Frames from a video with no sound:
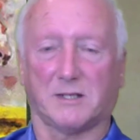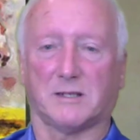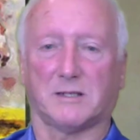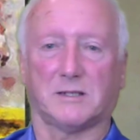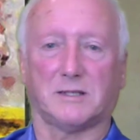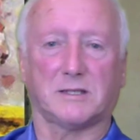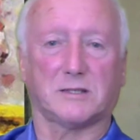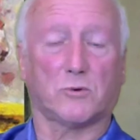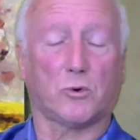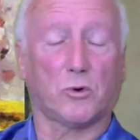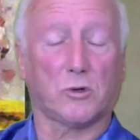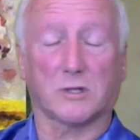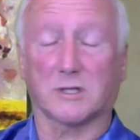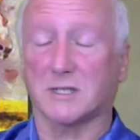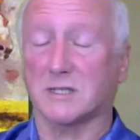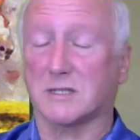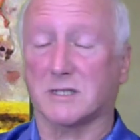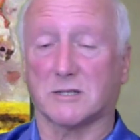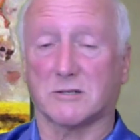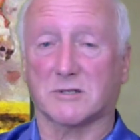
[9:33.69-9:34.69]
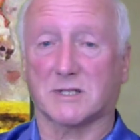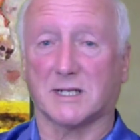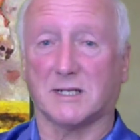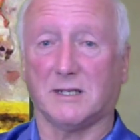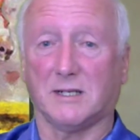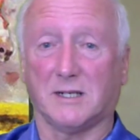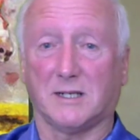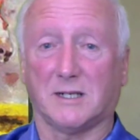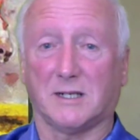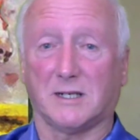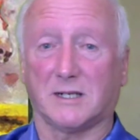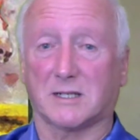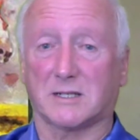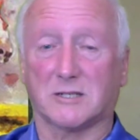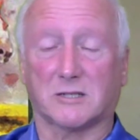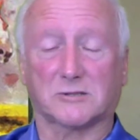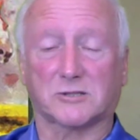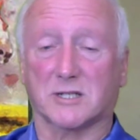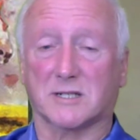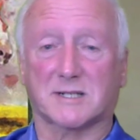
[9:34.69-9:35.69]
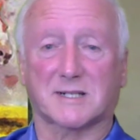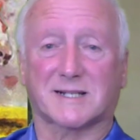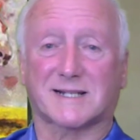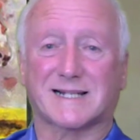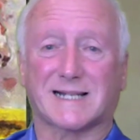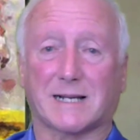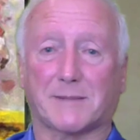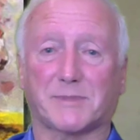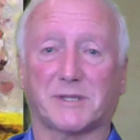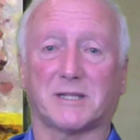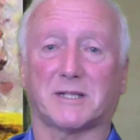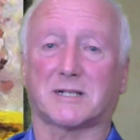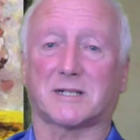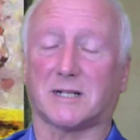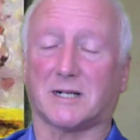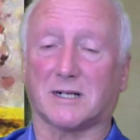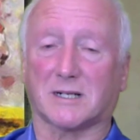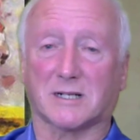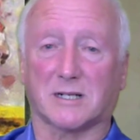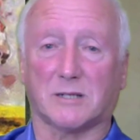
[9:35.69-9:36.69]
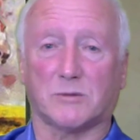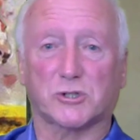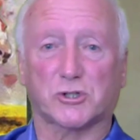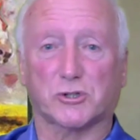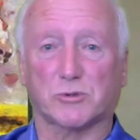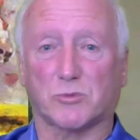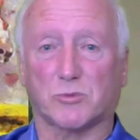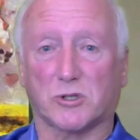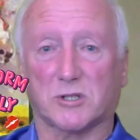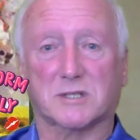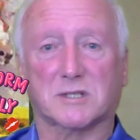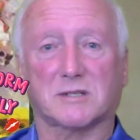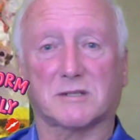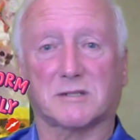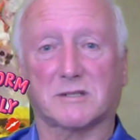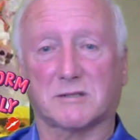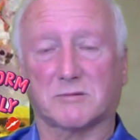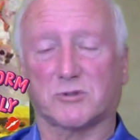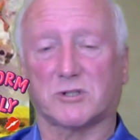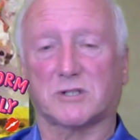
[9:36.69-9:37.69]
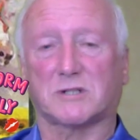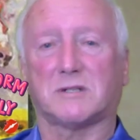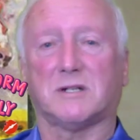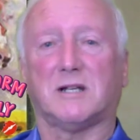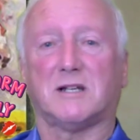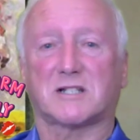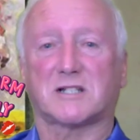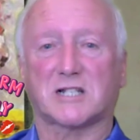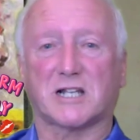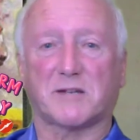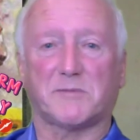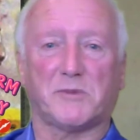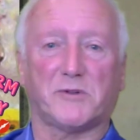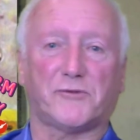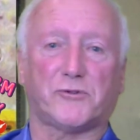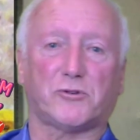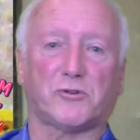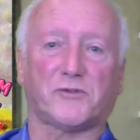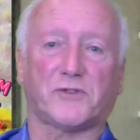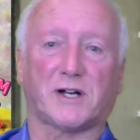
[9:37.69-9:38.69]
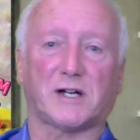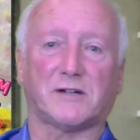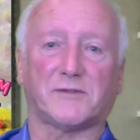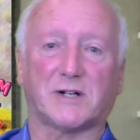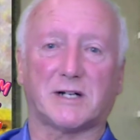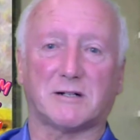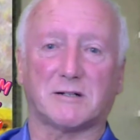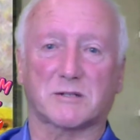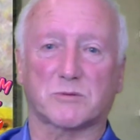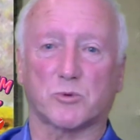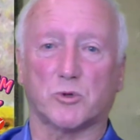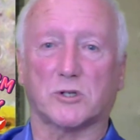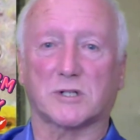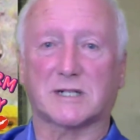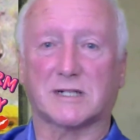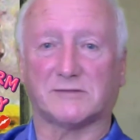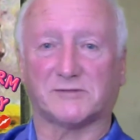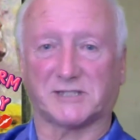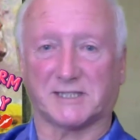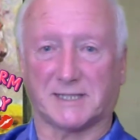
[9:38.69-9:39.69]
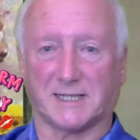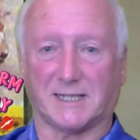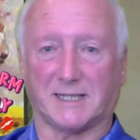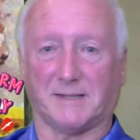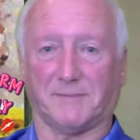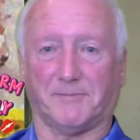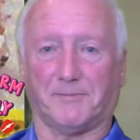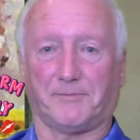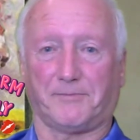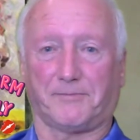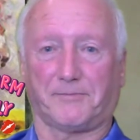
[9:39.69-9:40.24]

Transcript: Right? All this goes in. It's not just a stab in the dark. I wish it was. It would save me 4 or 5 hours work every day.